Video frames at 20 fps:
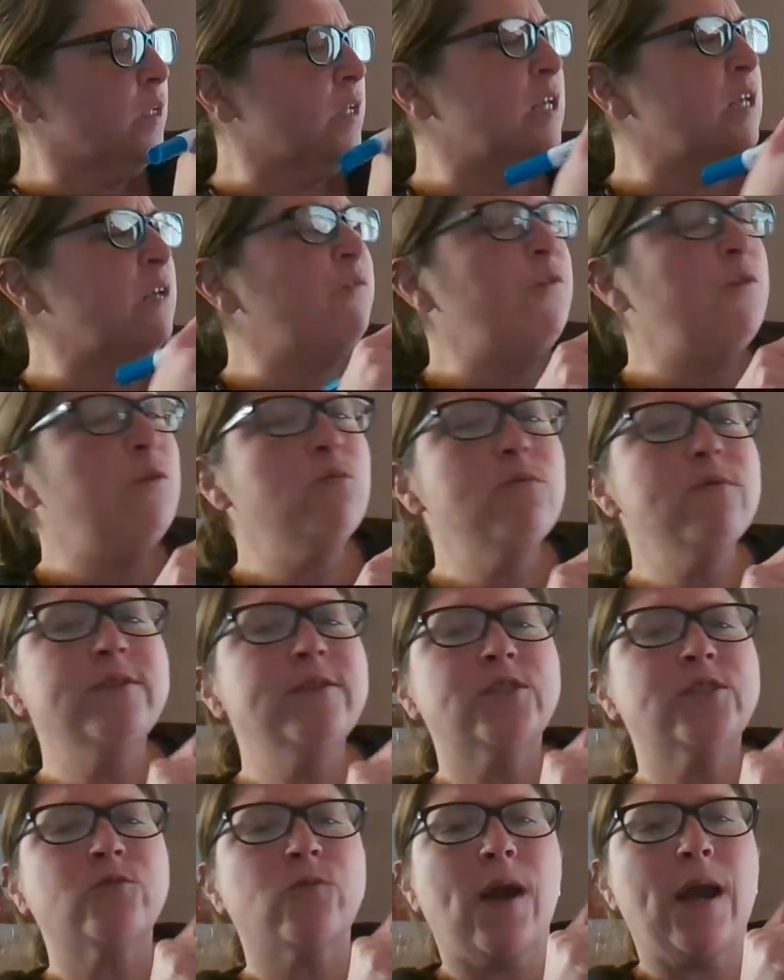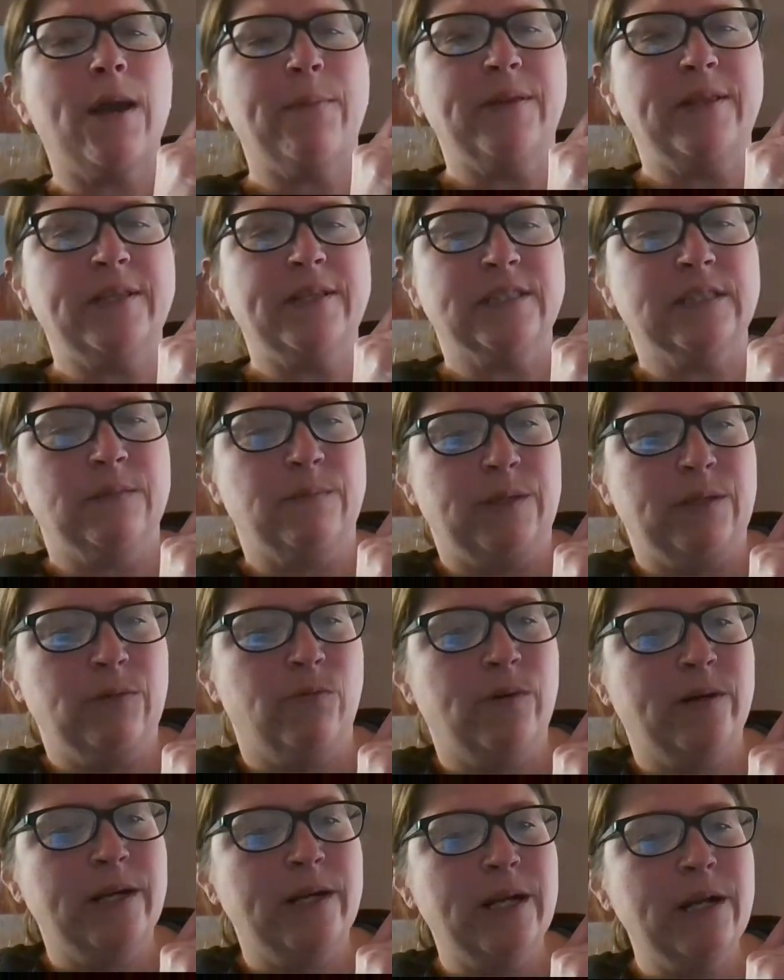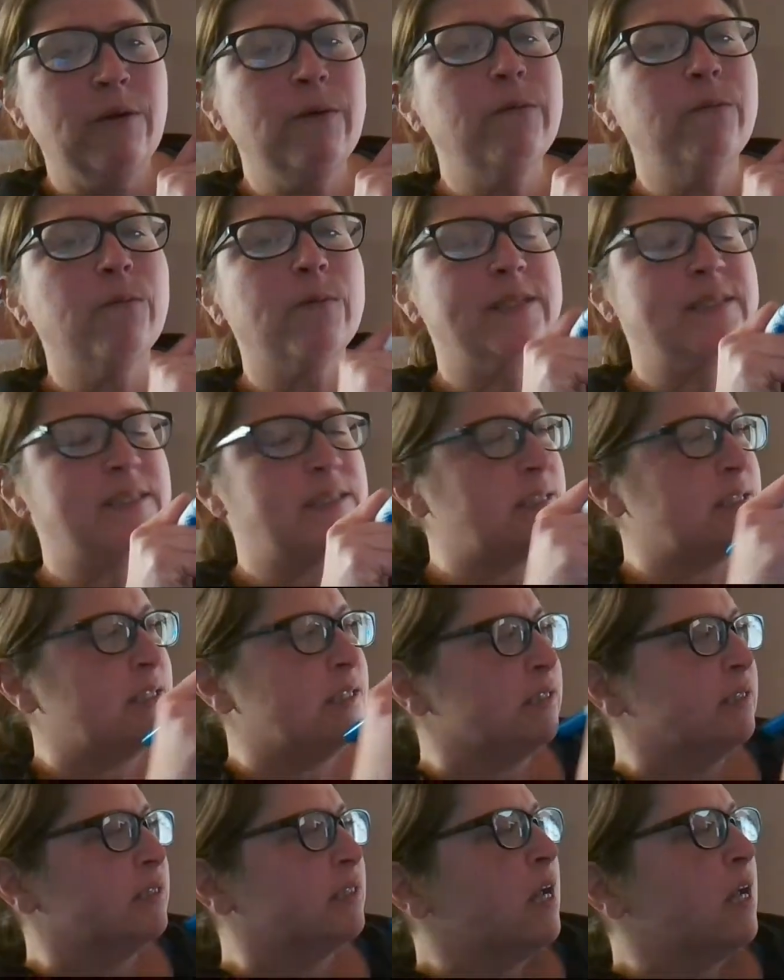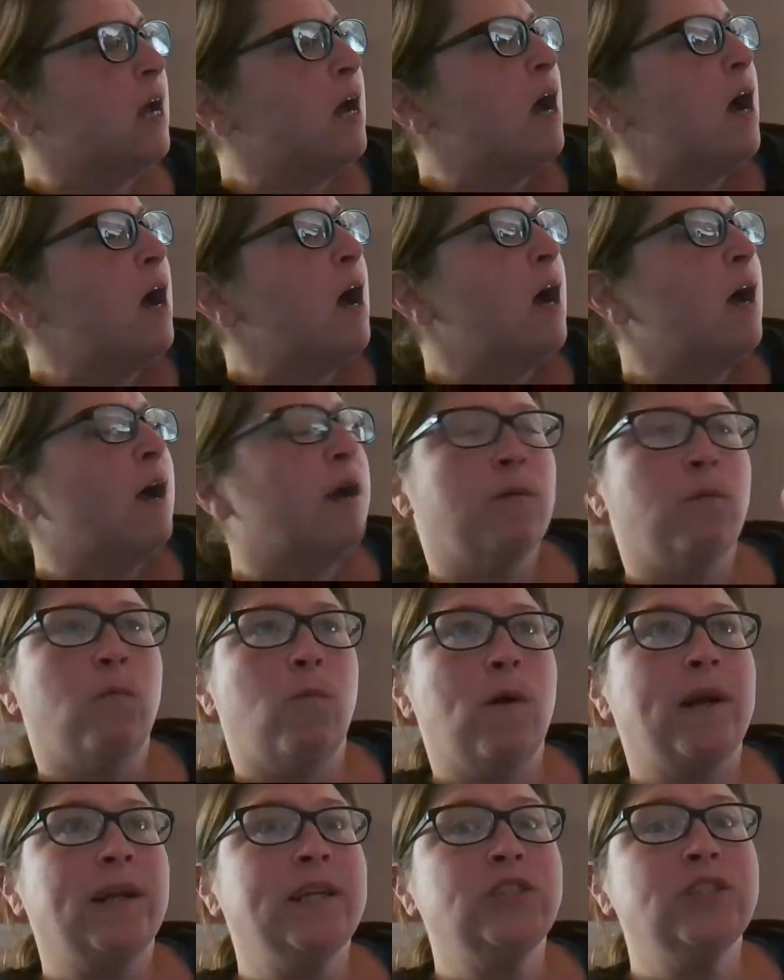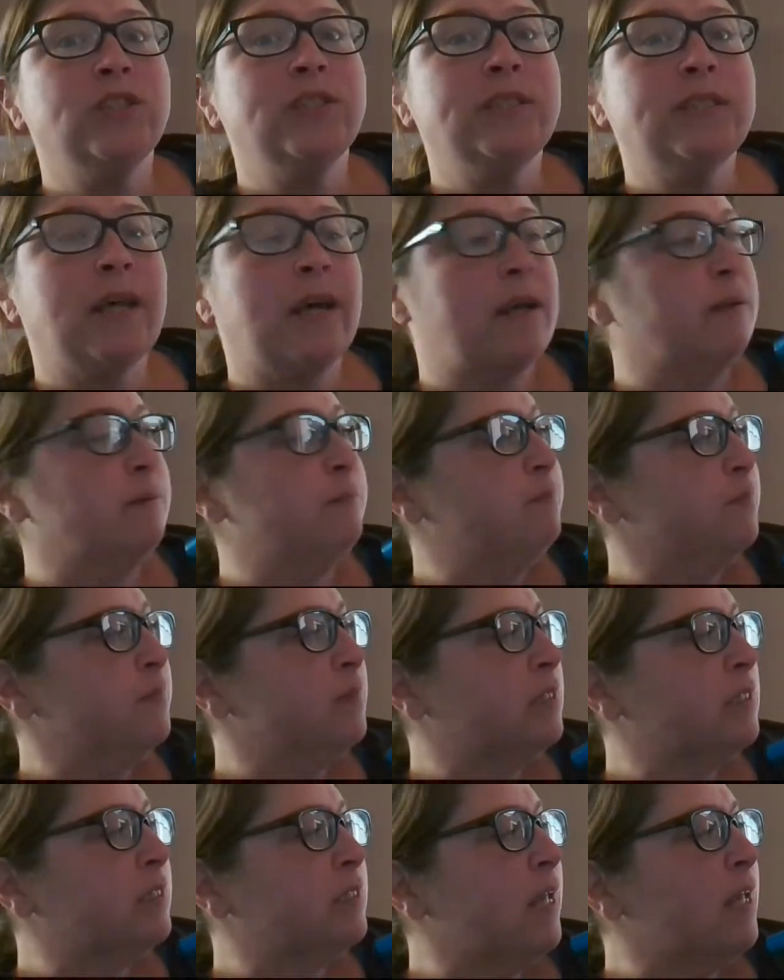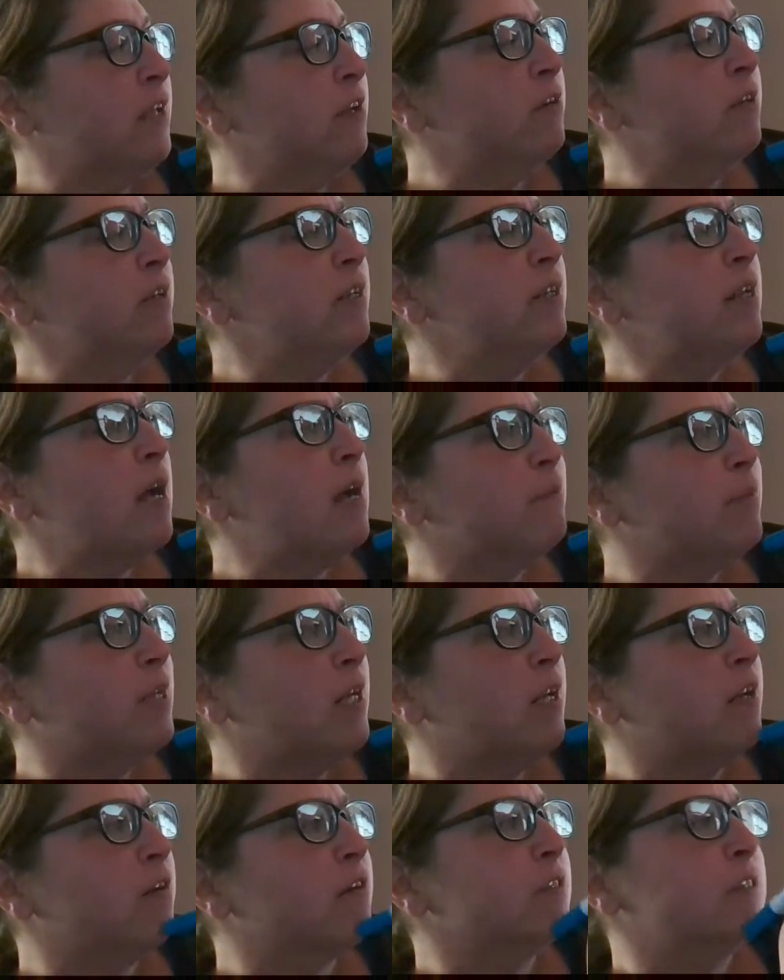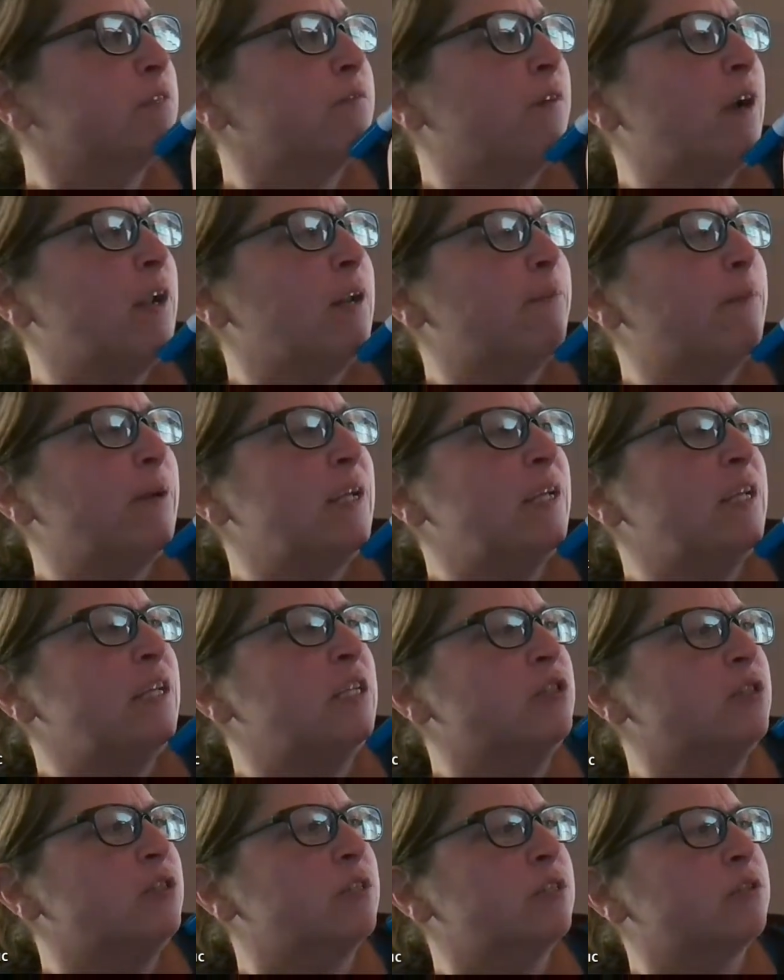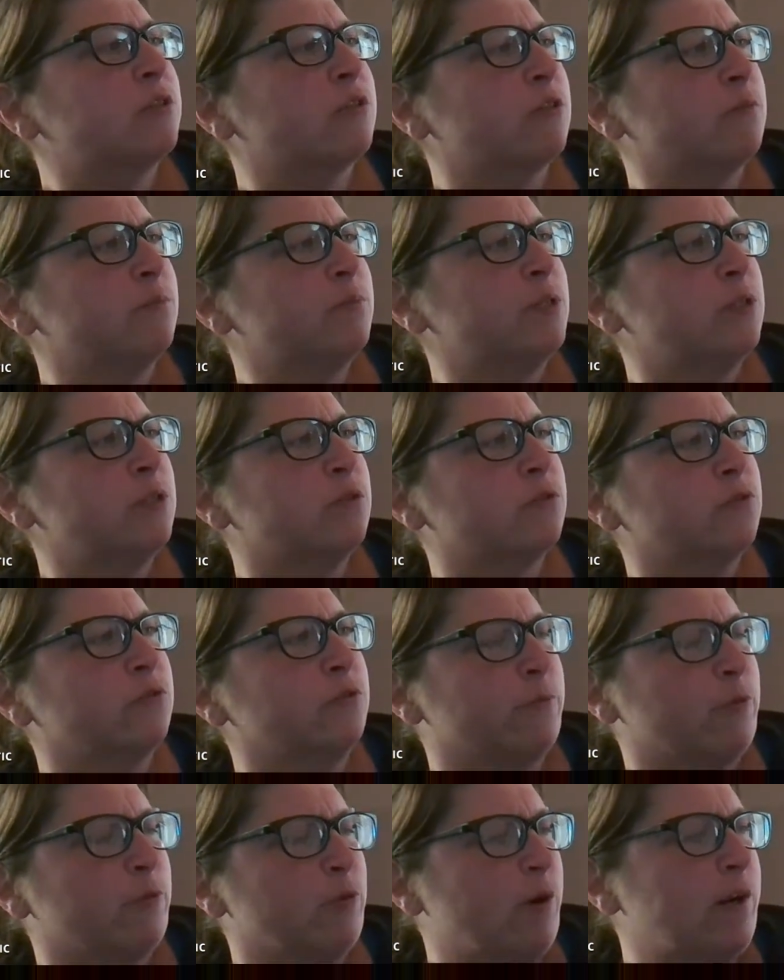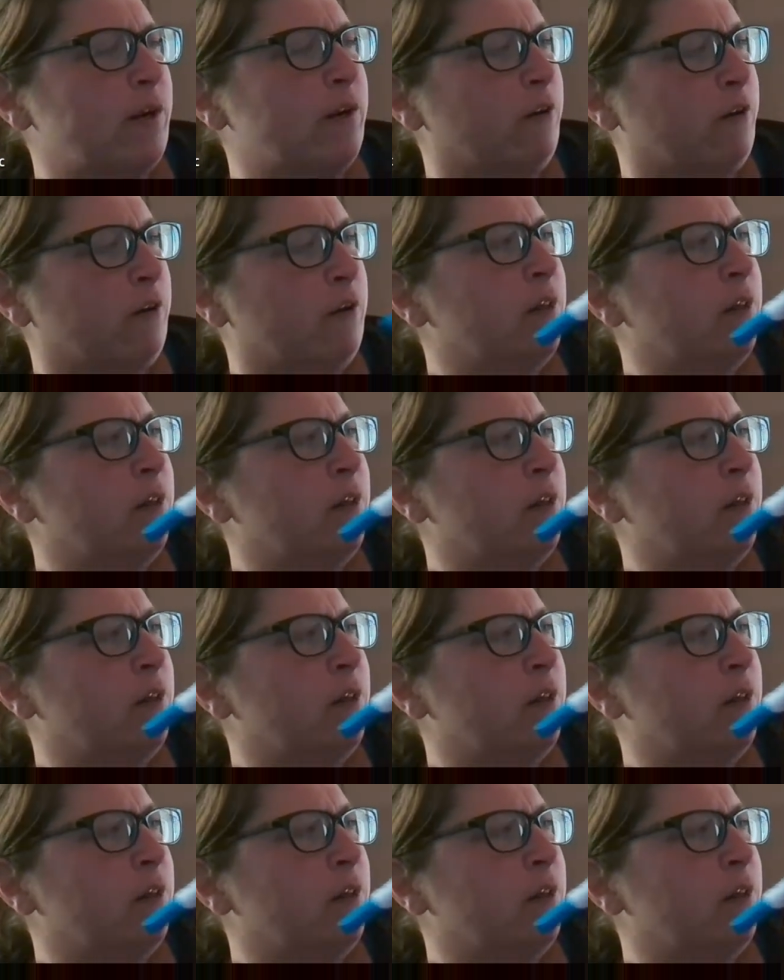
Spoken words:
If you were describing this to me, what I would want to see is what I just said. Take your denominator, divide it by each of the terms in your numerator.